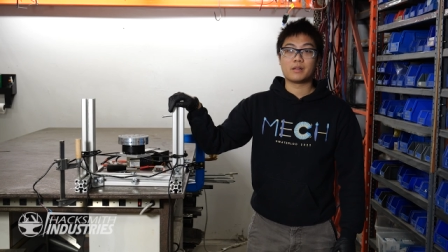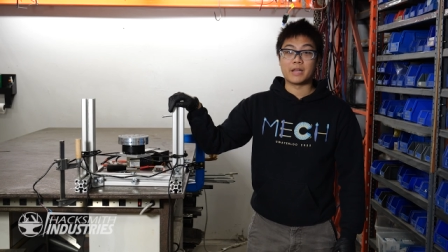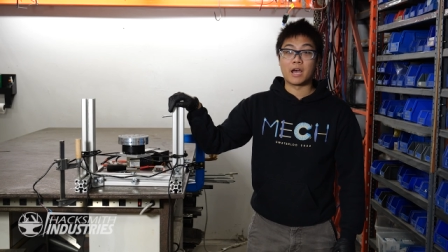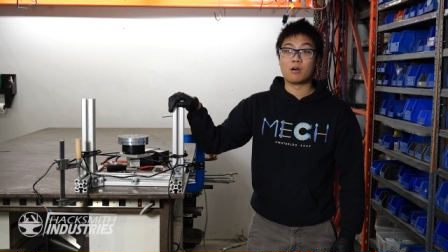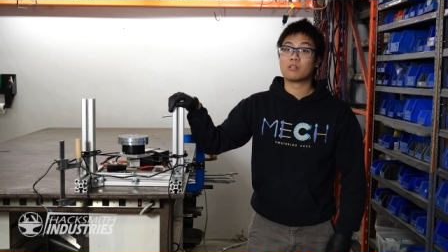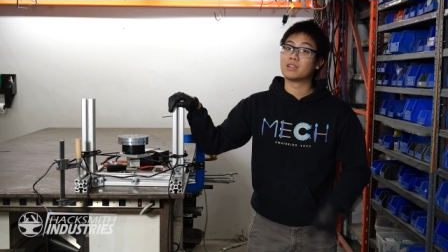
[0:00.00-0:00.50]

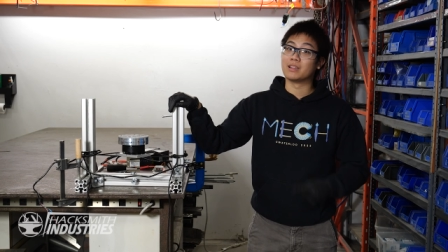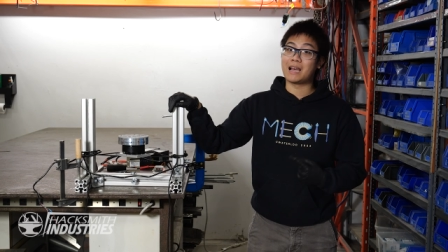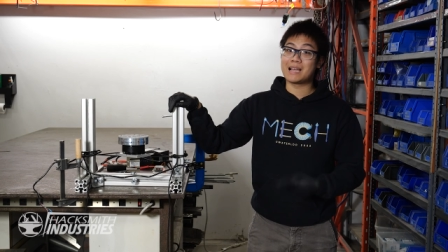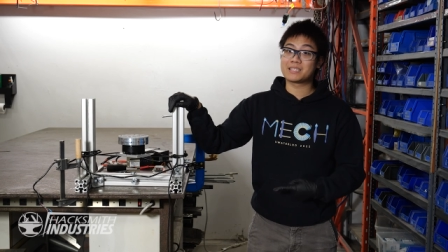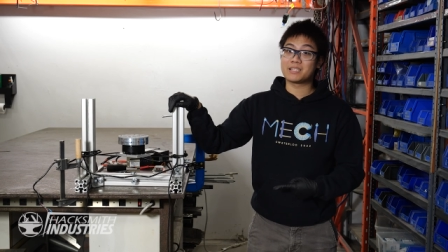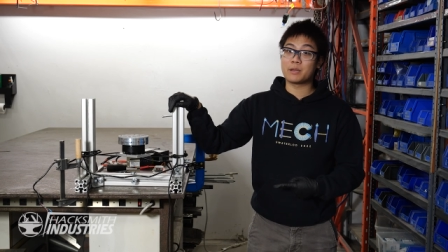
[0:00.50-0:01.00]
Now, the
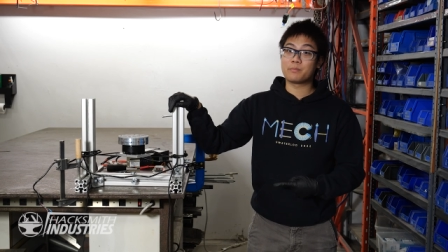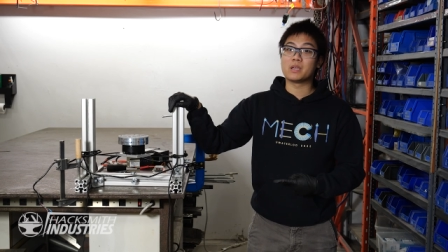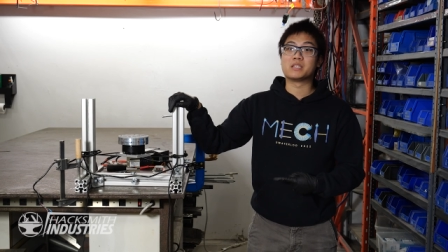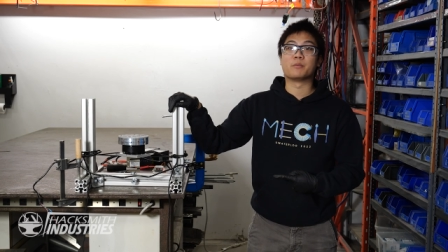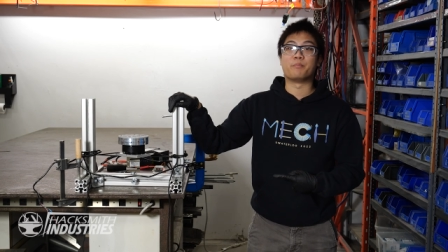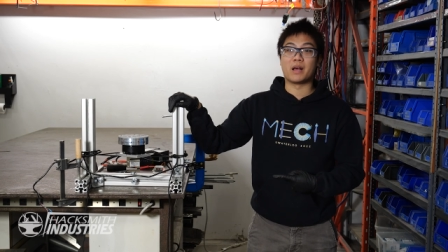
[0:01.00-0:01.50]
last step
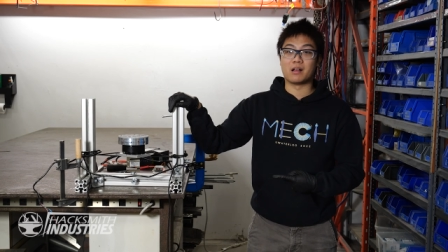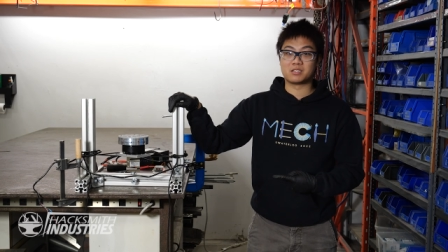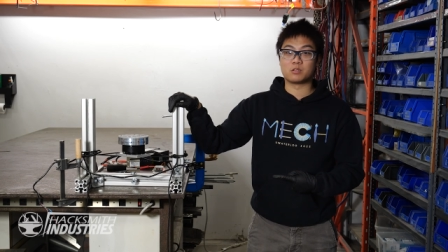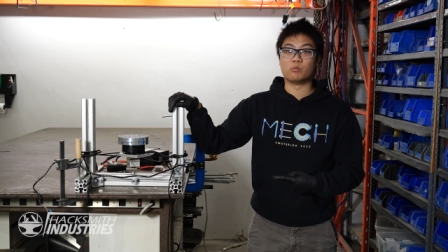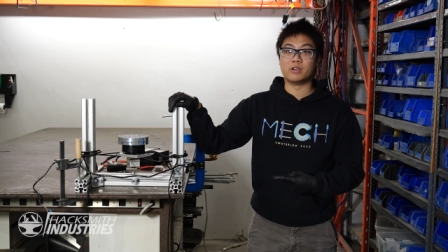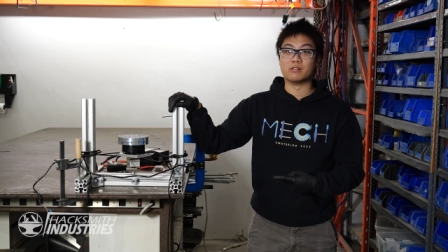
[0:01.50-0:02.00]
is to
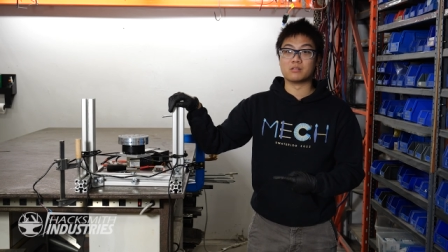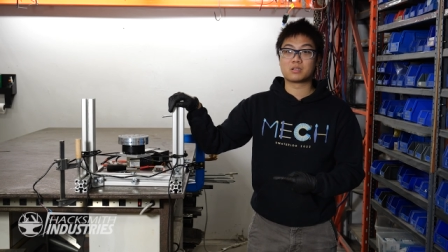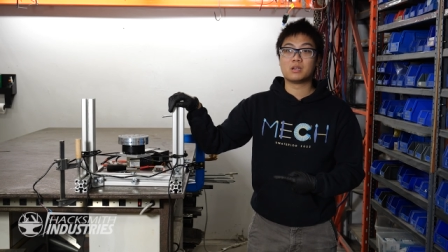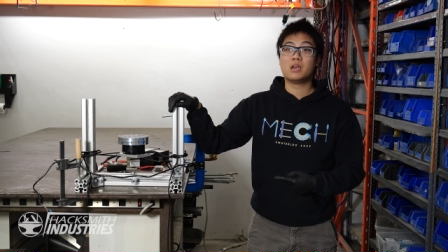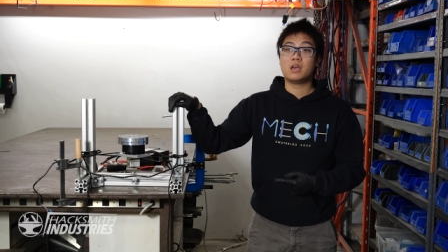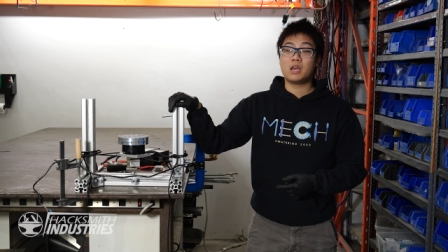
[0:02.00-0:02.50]
balance the wheels.
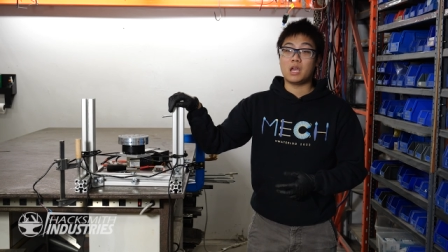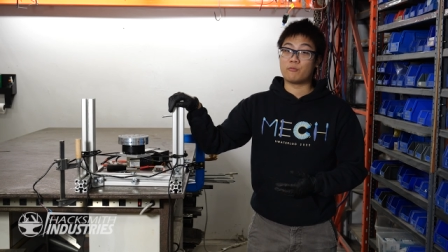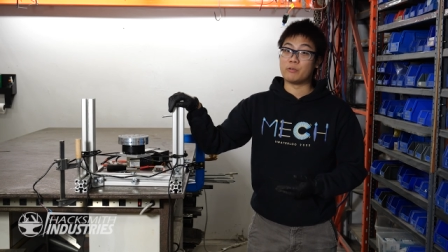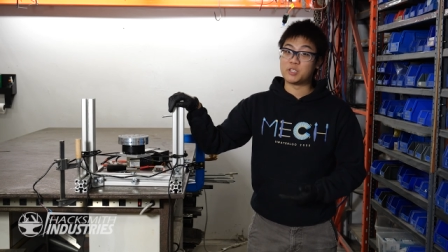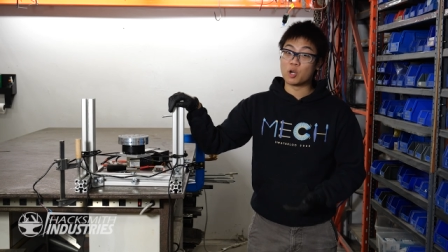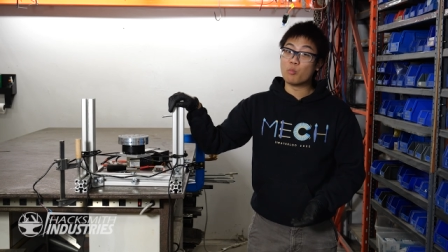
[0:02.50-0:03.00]
If
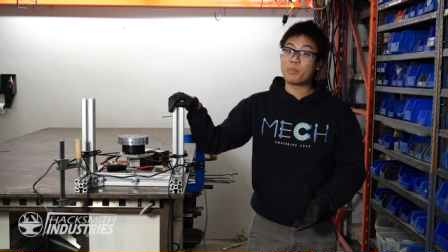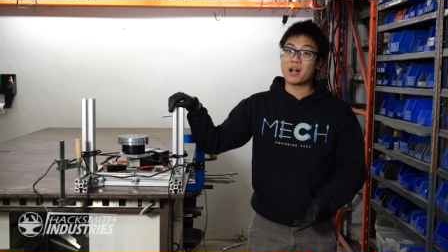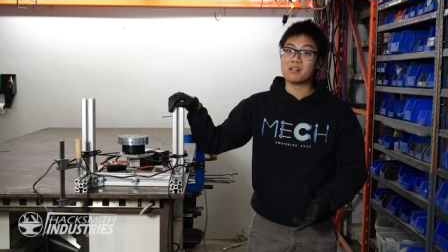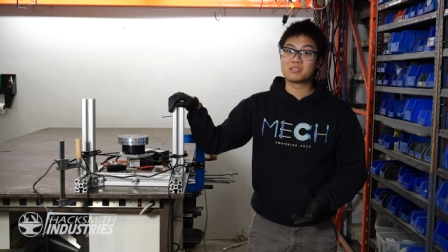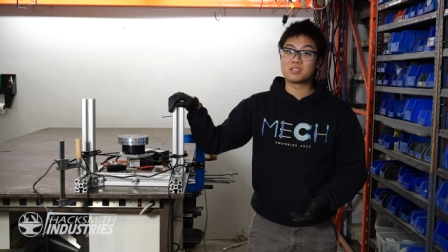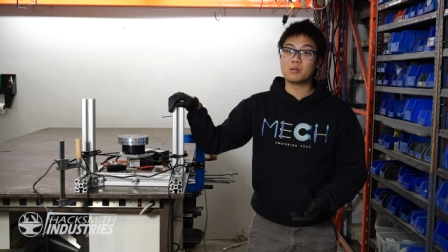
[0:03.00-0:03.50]
we don't
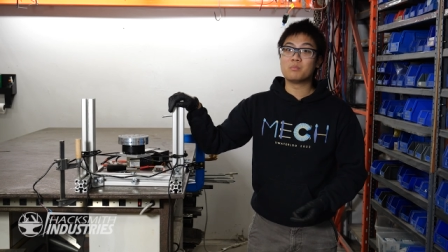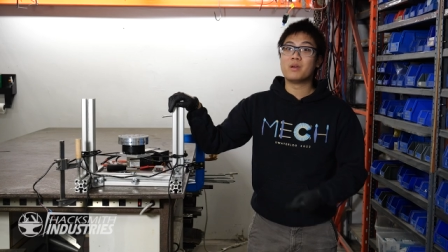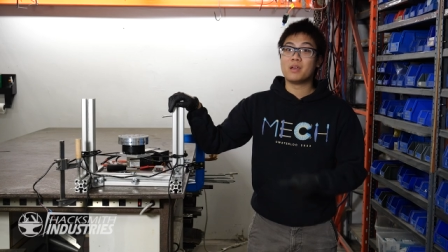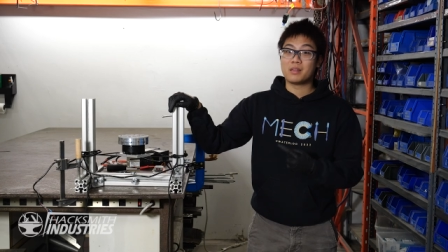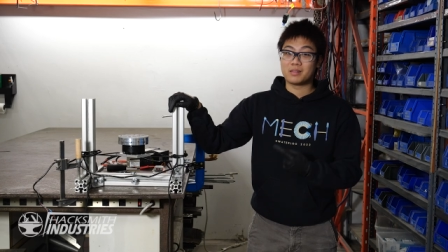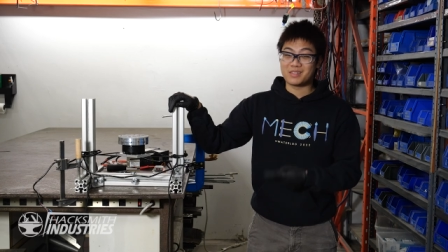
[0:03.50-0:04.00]
balance them,
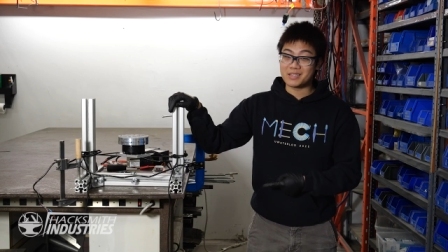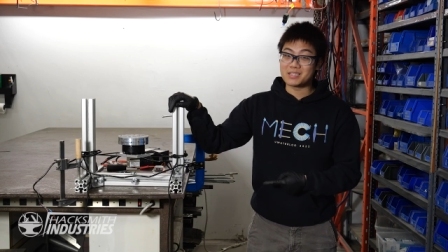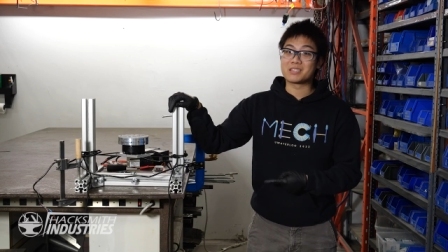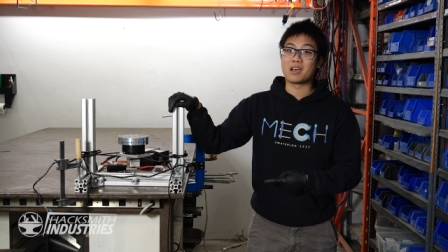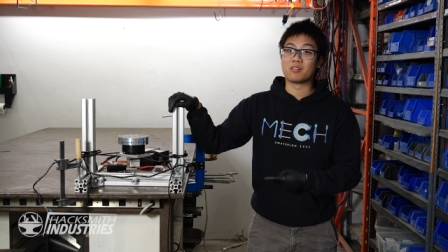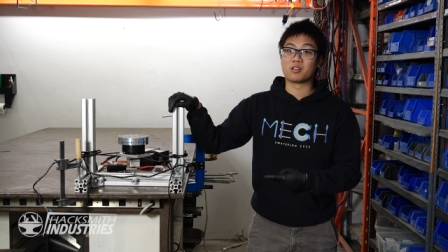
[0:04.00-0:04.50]
this is how